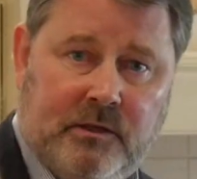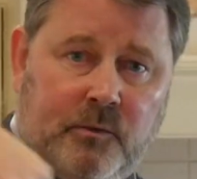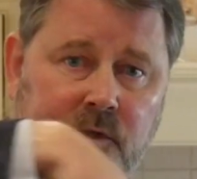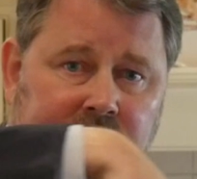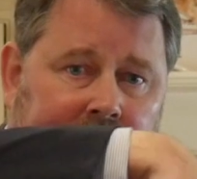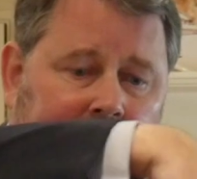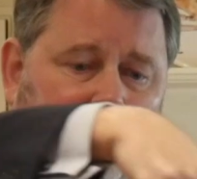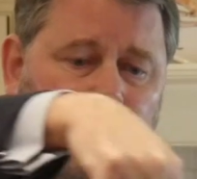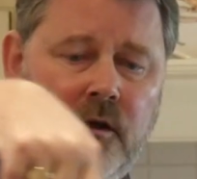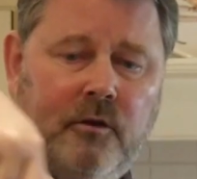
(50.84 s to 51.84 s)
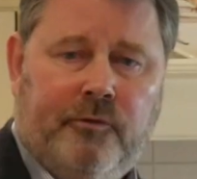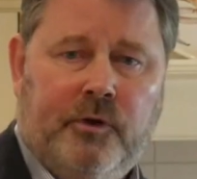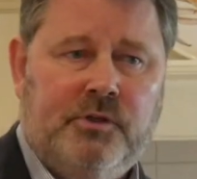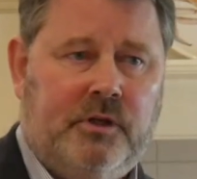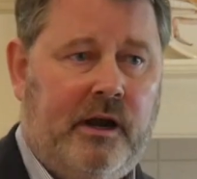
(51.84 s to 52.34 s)
that it will take a
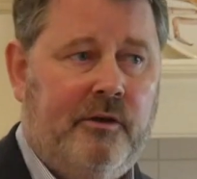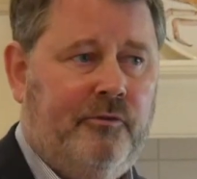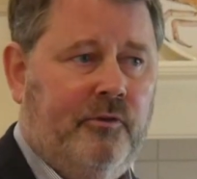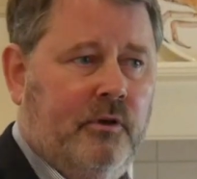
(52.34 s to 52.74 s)
photograph